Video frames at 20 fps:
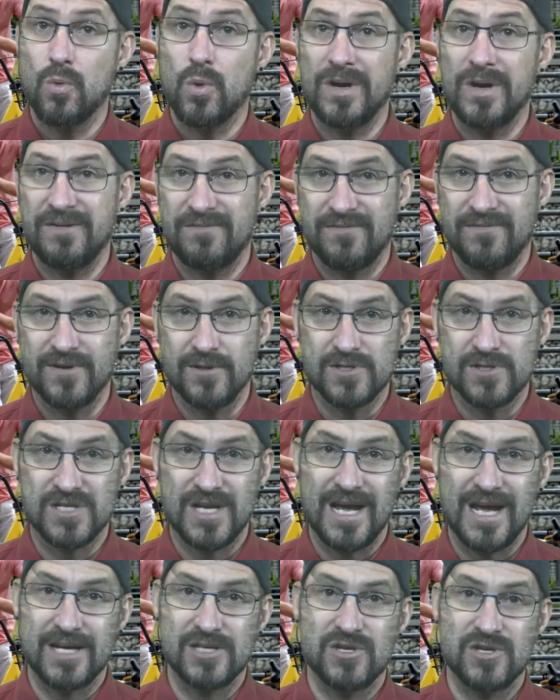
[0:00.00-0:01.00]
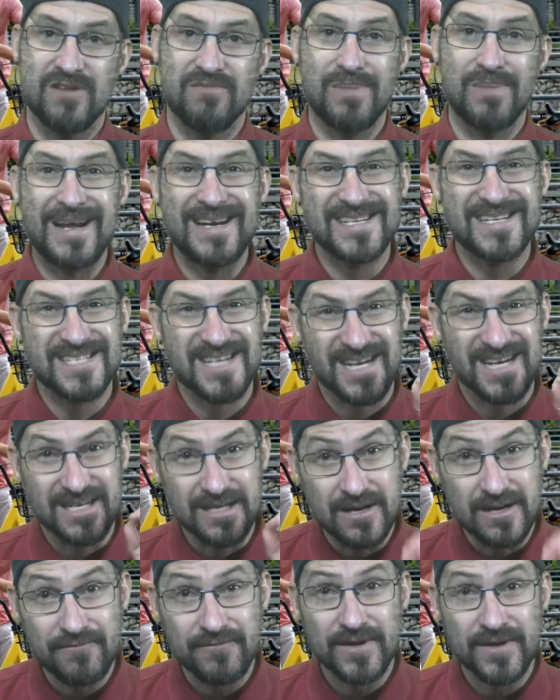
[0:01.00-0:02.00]
what it feels like to have played a
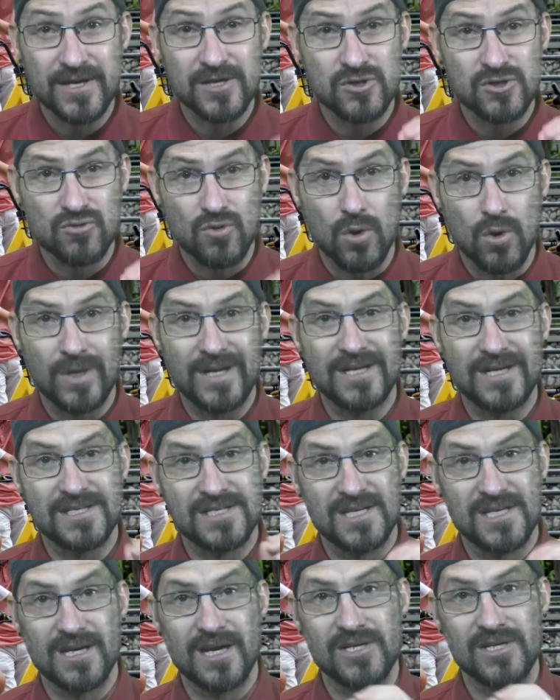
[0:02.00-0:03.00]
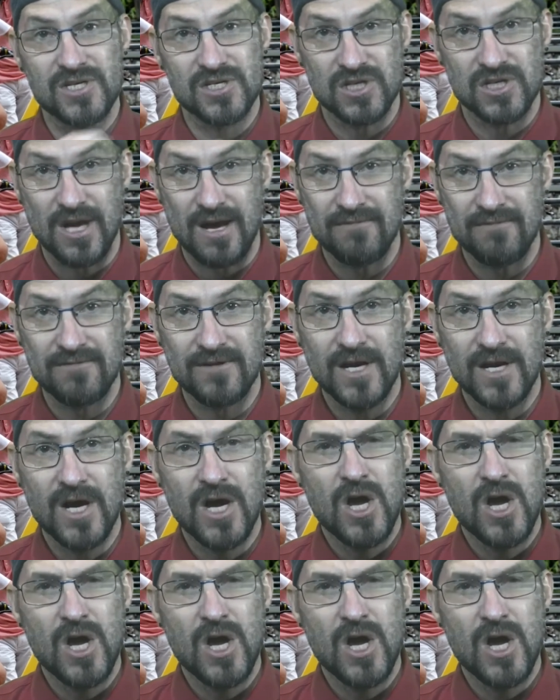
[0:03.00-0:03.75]
significant role in a teenager's life,